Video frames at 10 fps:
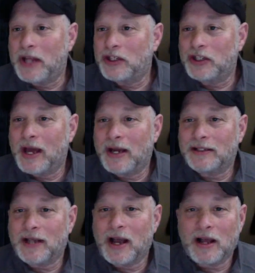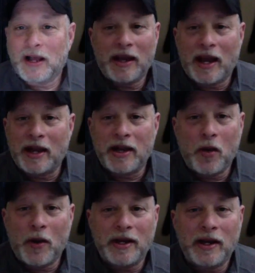I just got into hockey. I had
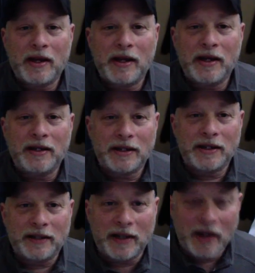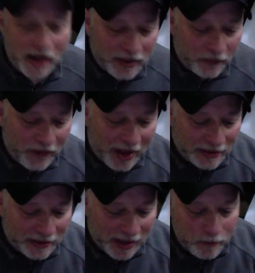no idea he existed, and the
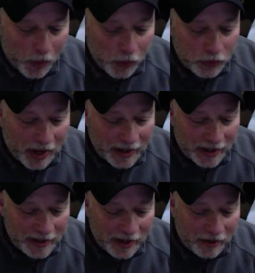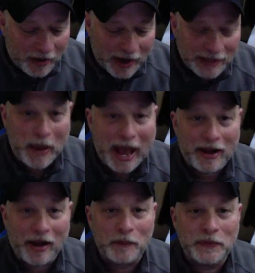fact that they both got in there as
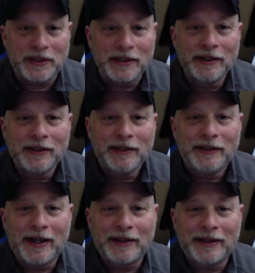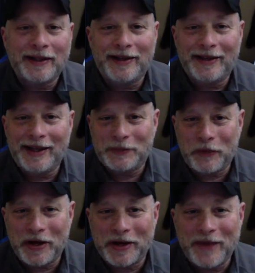backups, that's
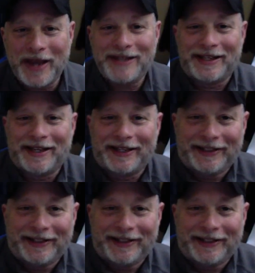pretty amazing.